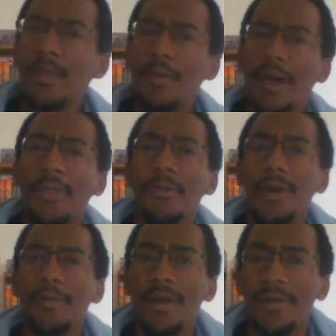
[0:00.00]
About
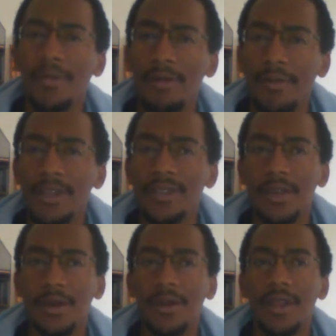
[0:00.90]
3 weeks
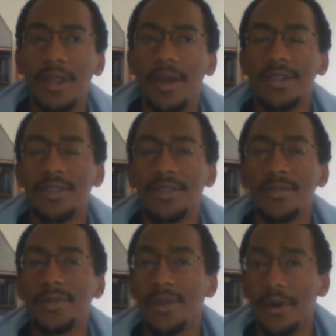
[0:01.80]
ago, he lost it
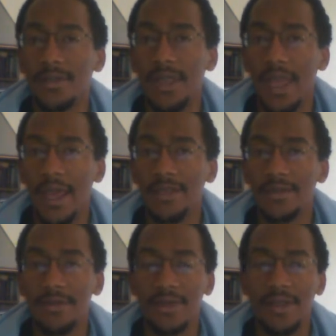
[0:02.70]
to Dalton
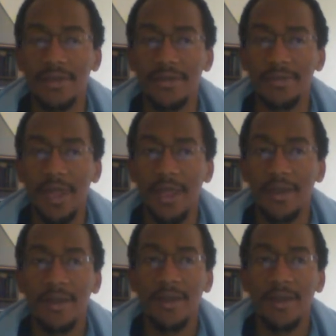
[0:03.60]
Castle in New Japan.